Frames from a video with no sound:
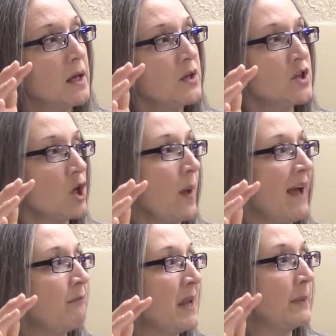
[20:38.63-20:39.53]
So you
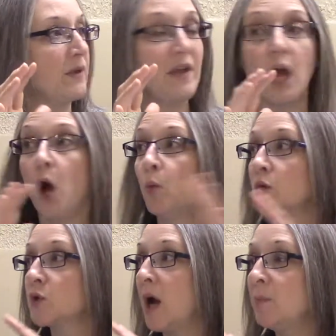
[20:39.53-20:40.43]
have people that think, oh, well,
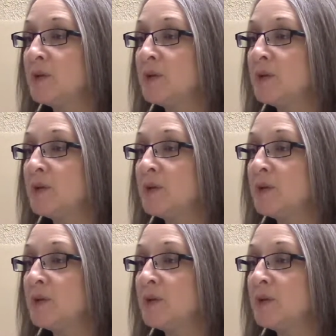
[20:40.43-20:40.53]
Trump